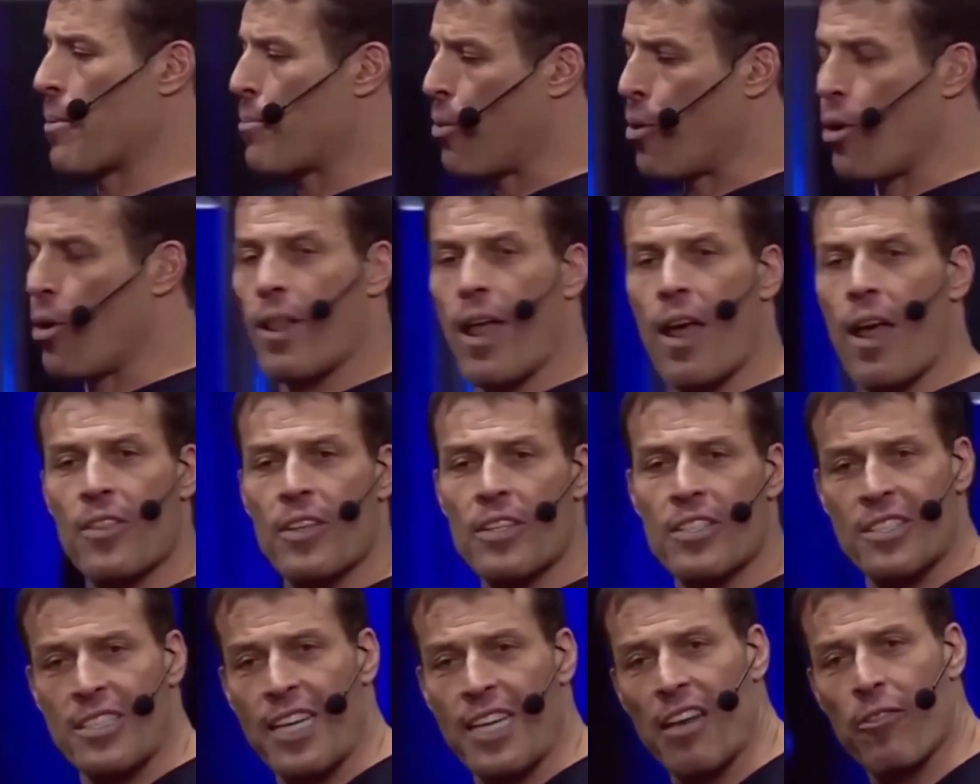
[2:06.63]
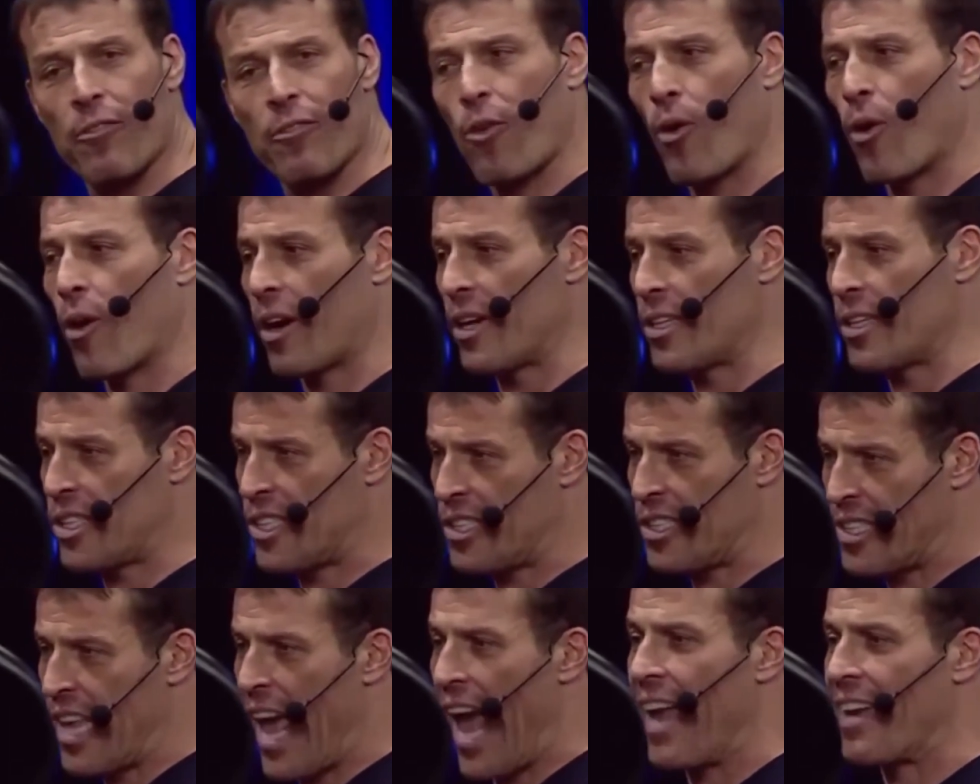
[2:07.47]
and he pulled out the seat for her, and
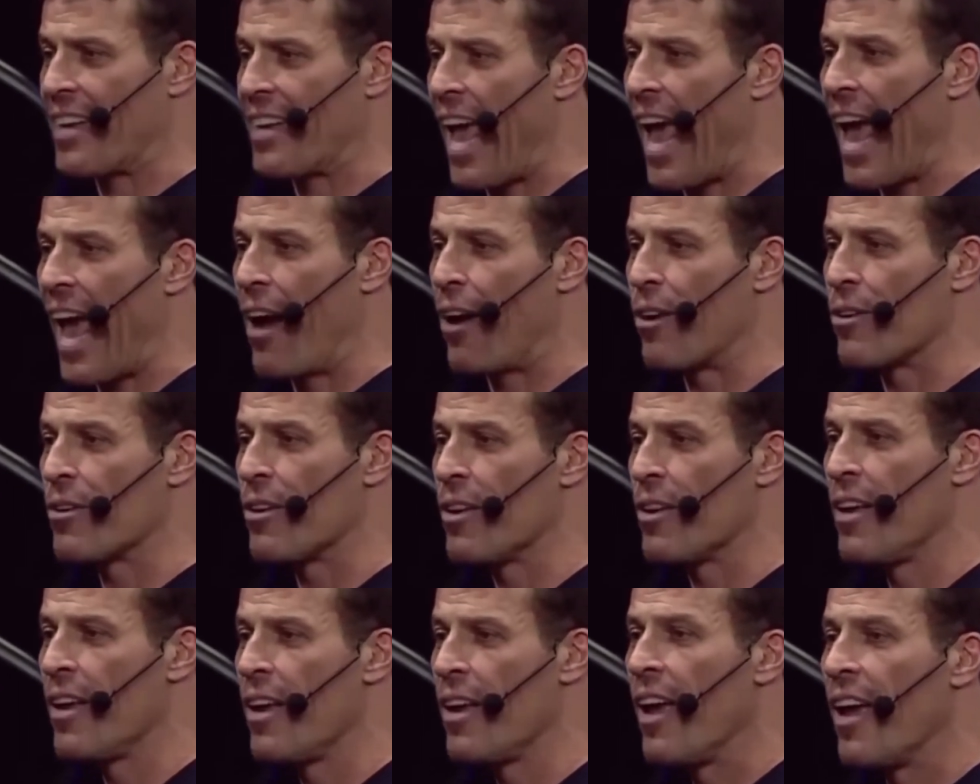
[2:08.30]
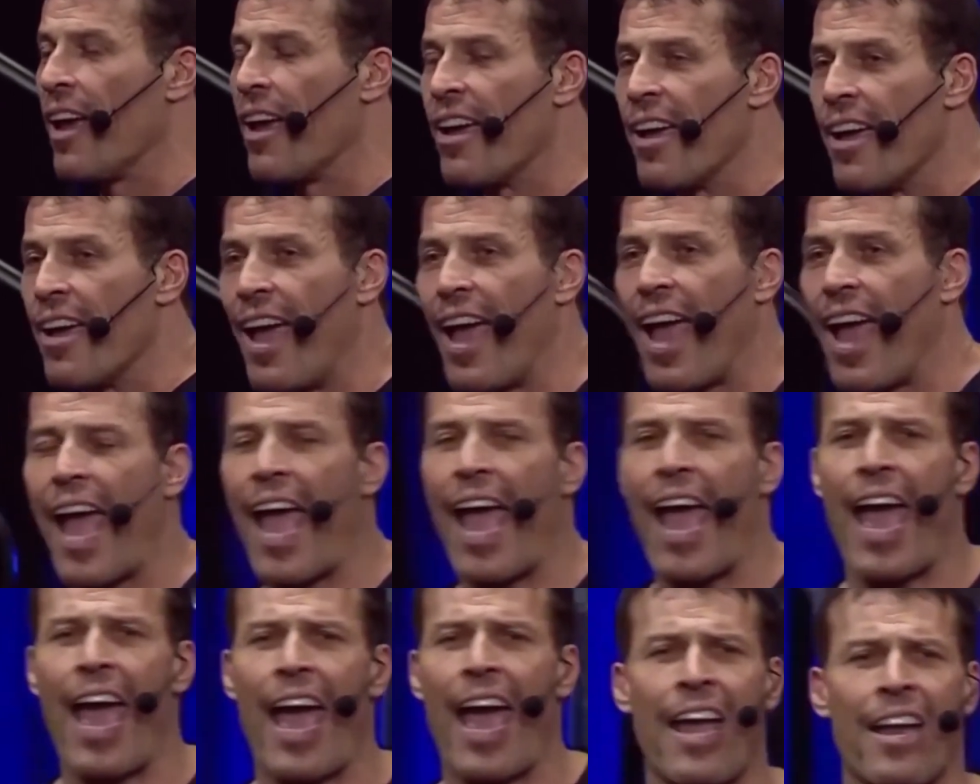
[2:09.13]
she sat down.
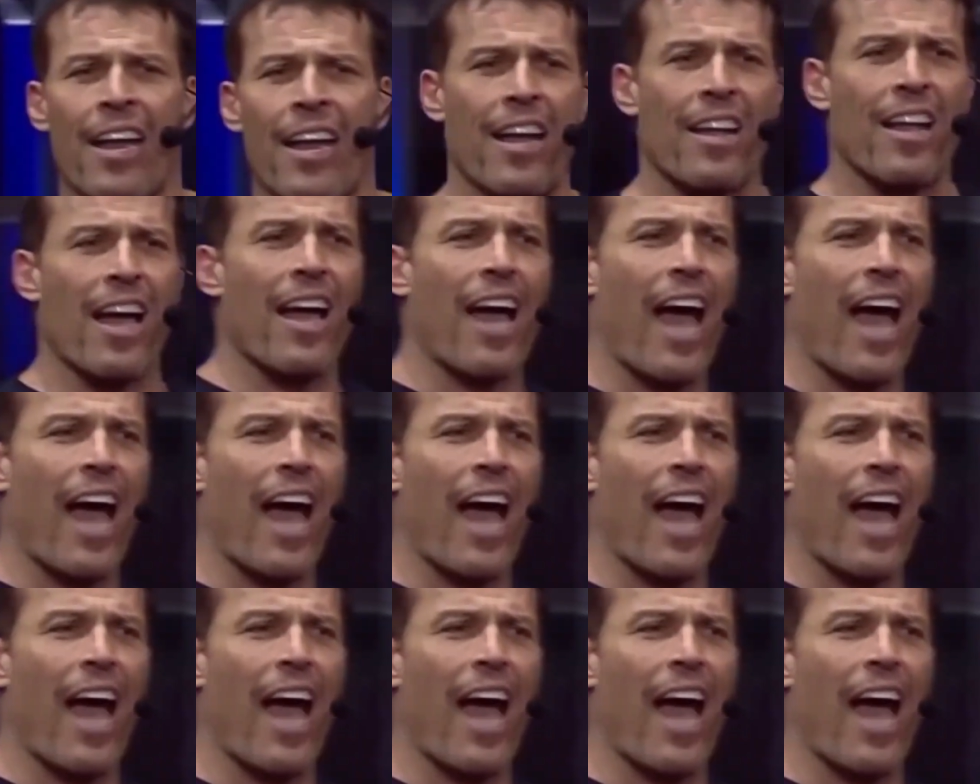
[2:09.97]
And